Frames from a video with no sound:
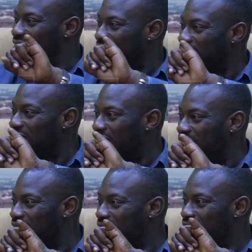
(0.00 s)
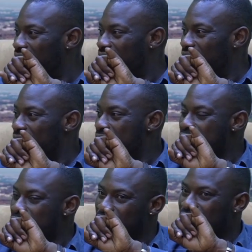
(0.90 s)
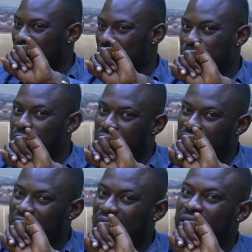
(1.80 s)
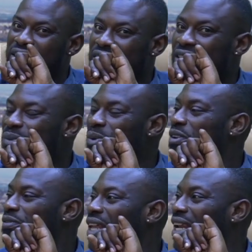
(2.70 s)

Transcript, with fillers: finger to the experience, and this is one of the